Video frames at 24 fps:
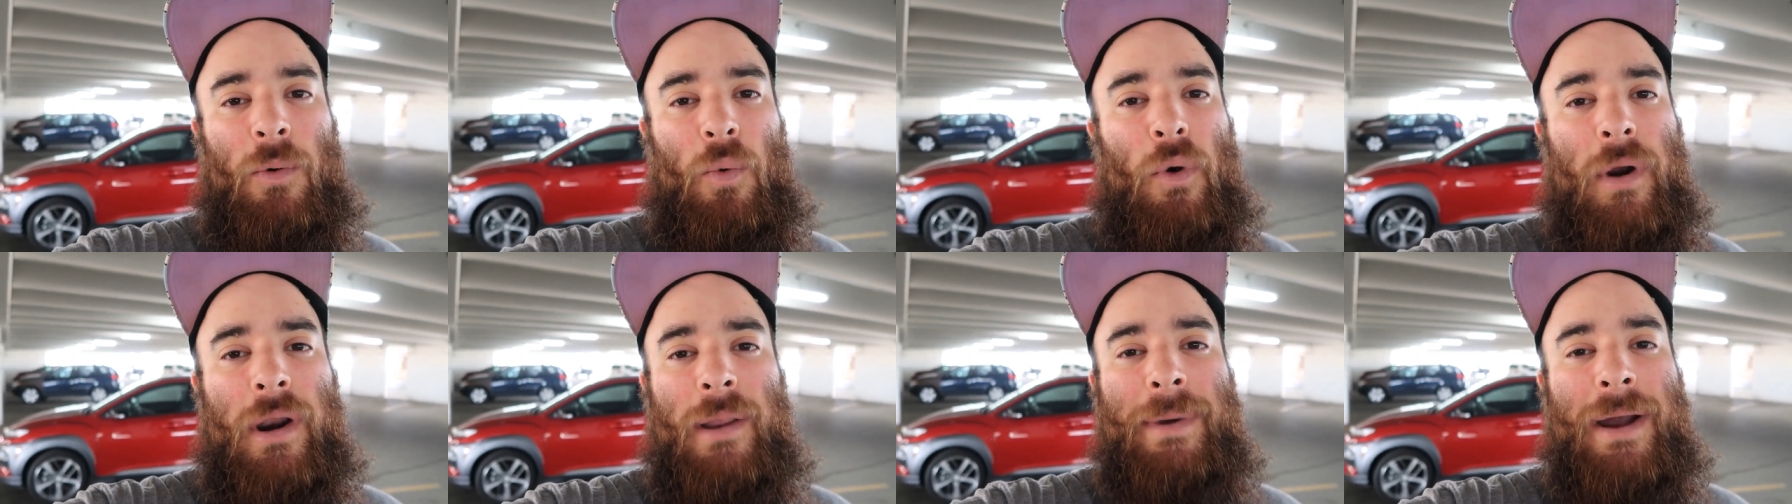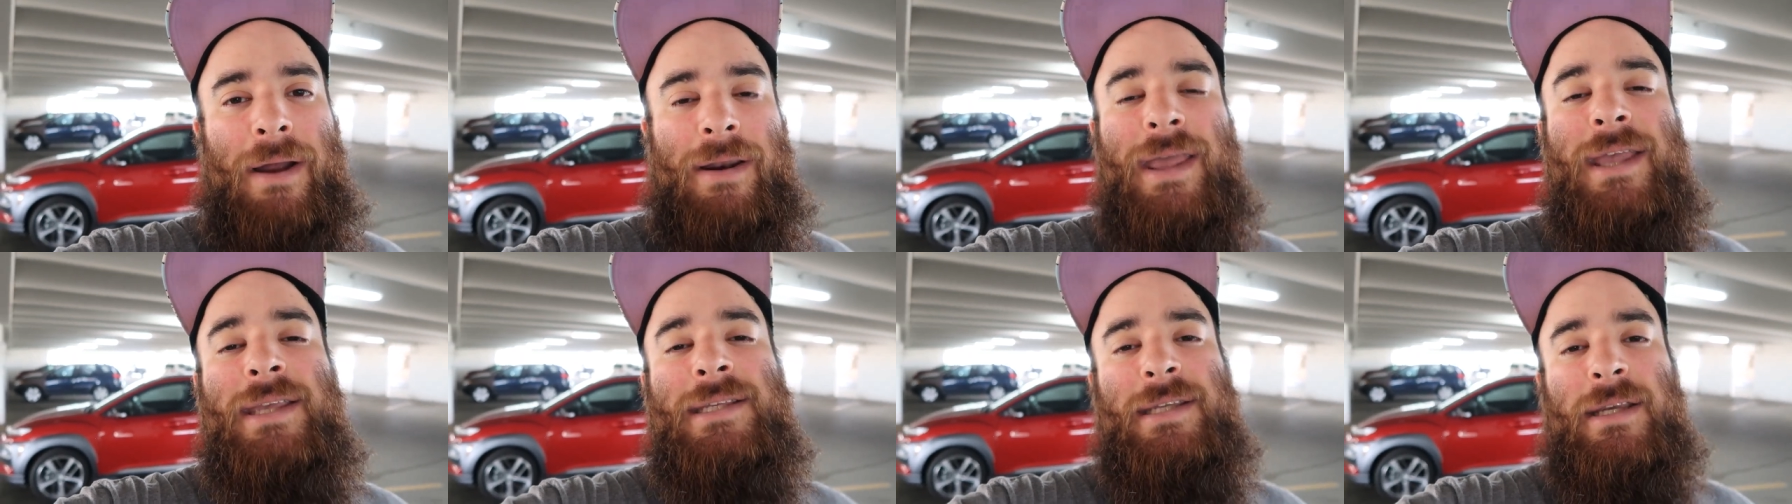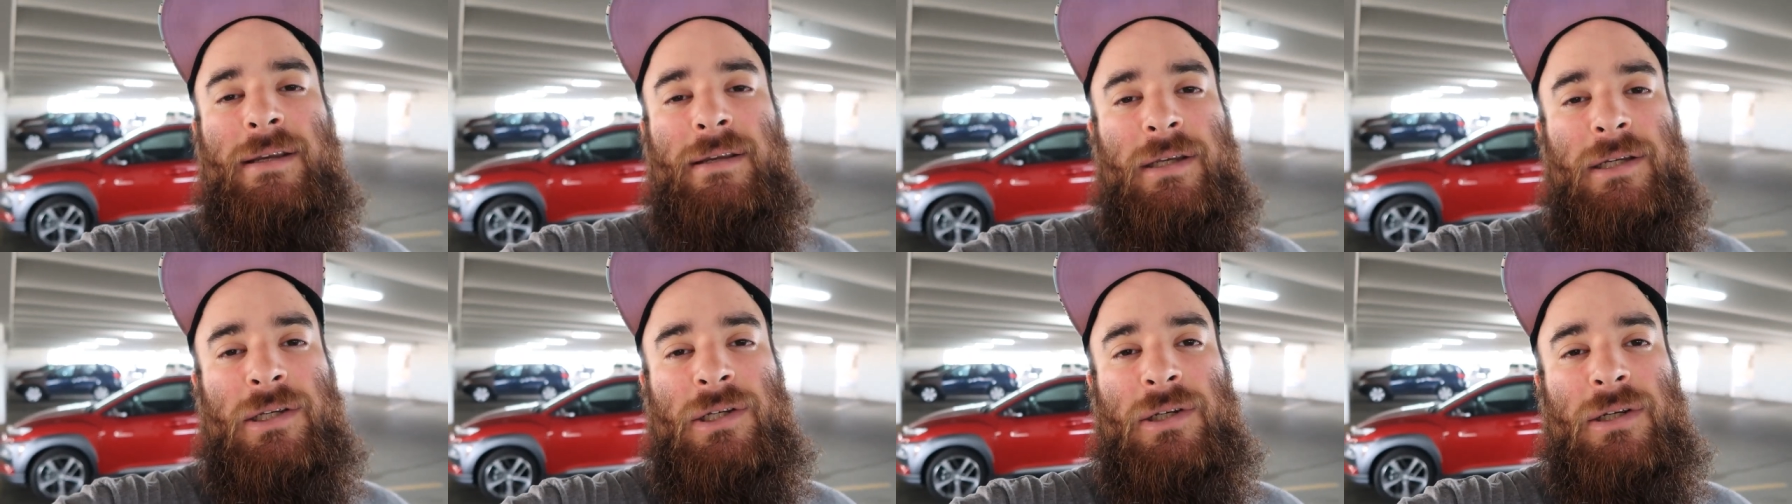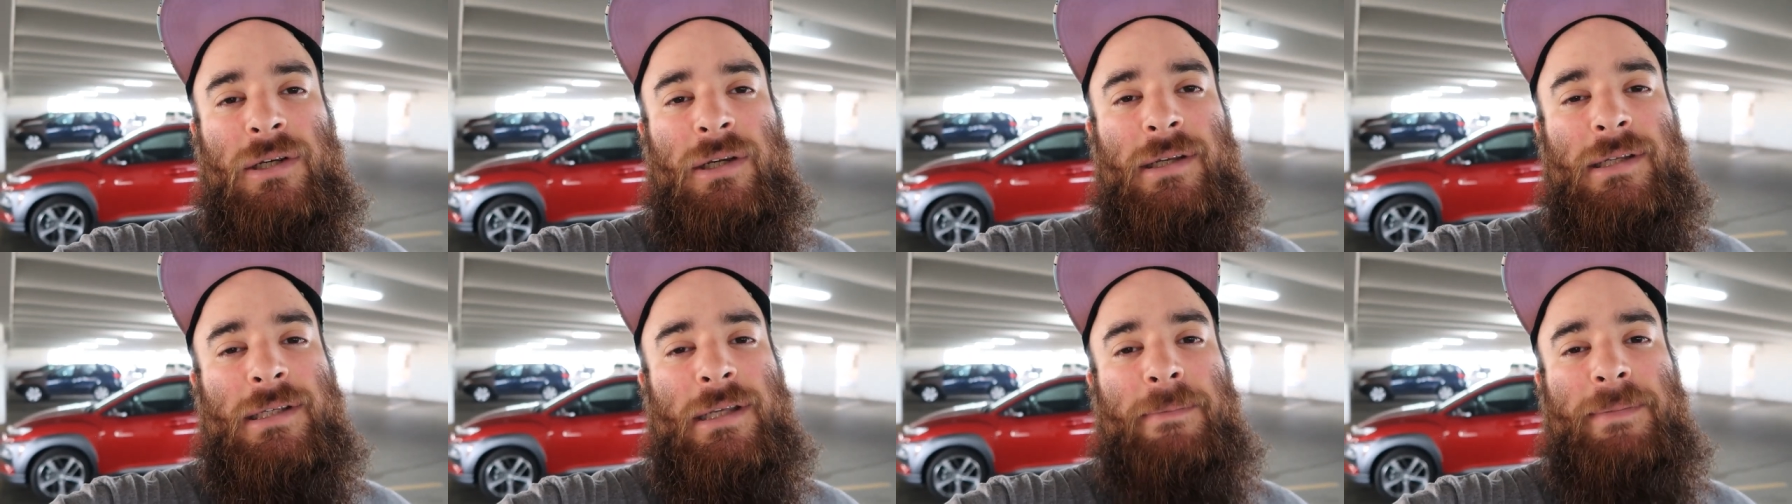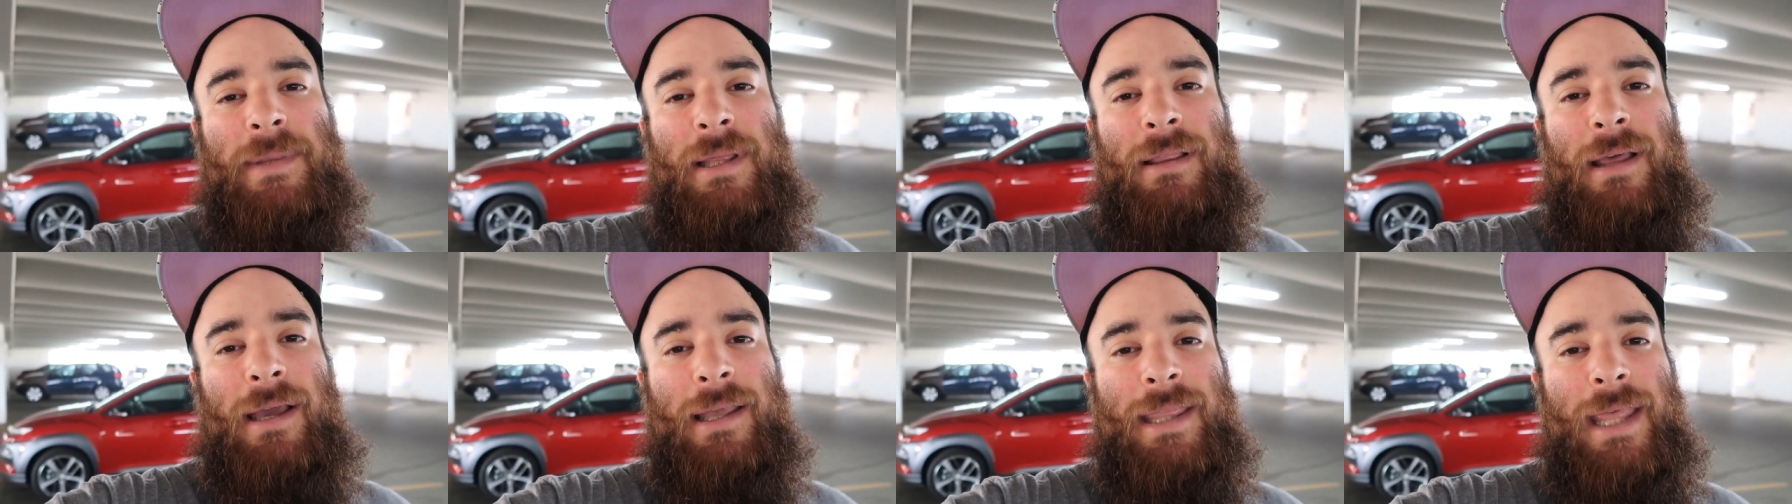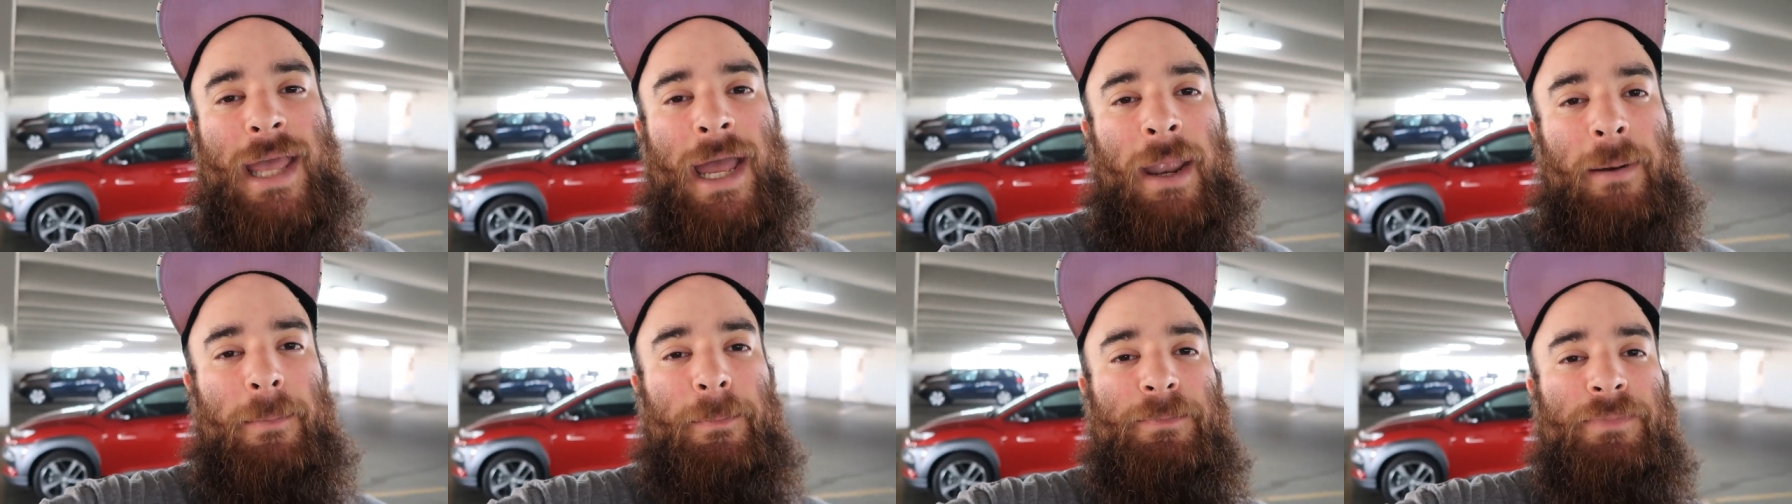what about his English? Something like
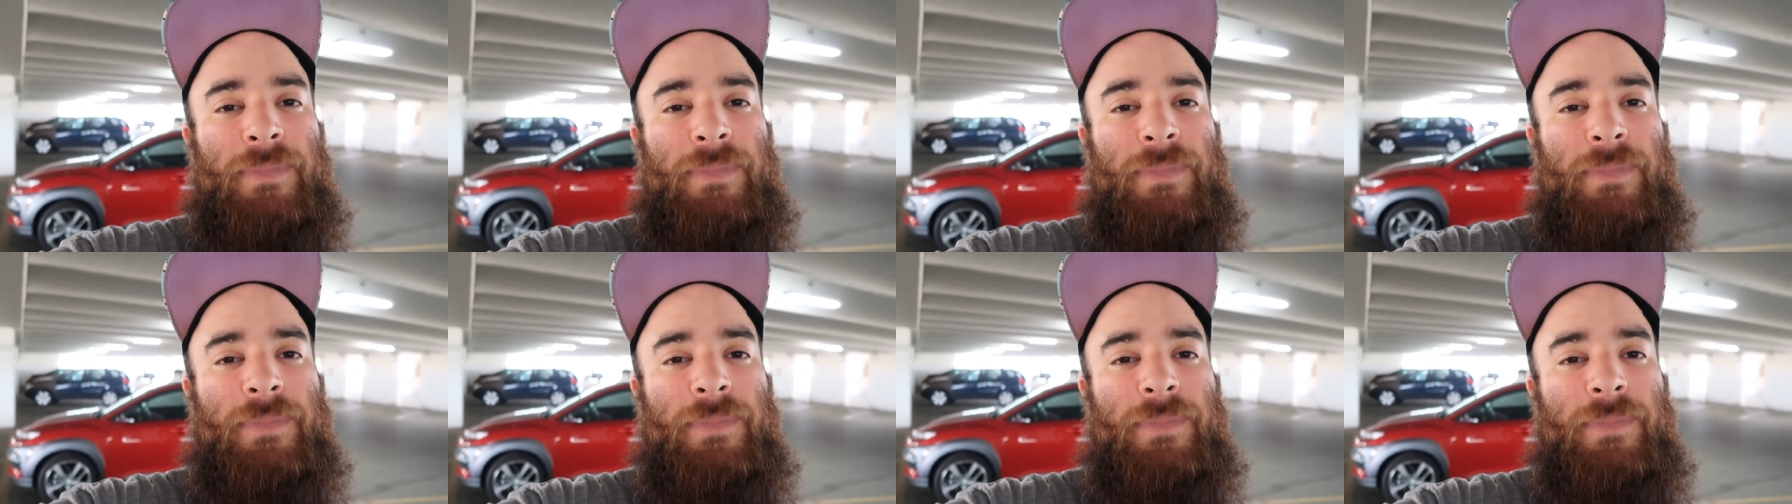that.